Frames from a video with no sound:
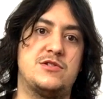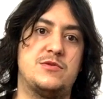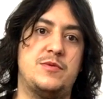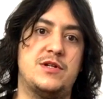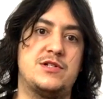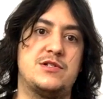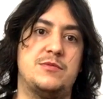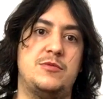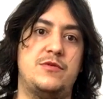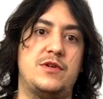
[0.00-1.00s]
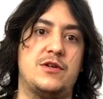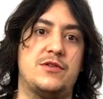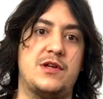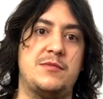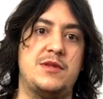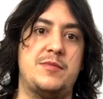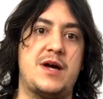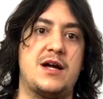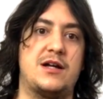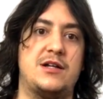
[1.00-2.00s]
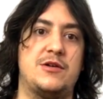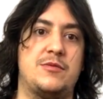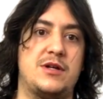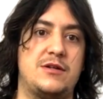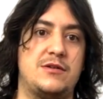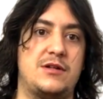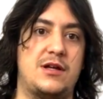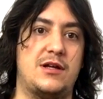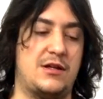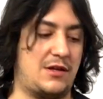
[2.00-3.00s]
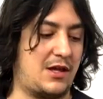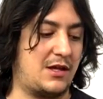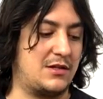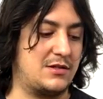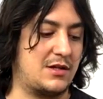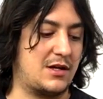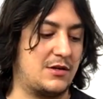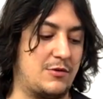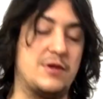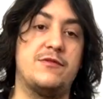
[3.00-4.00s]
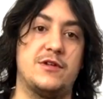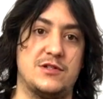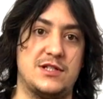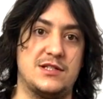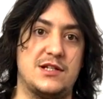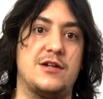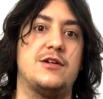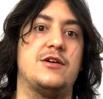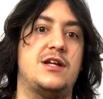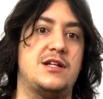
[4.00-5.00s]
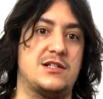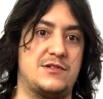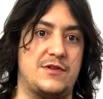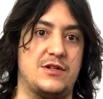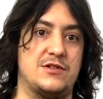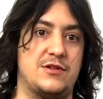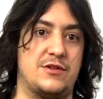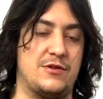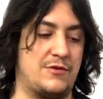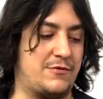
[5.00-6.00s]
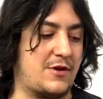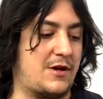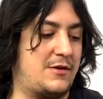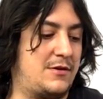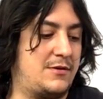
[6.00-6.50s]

switch to moving your thumb in the back and your ring and uh, your ring finger stays there, your index finger to the third fret.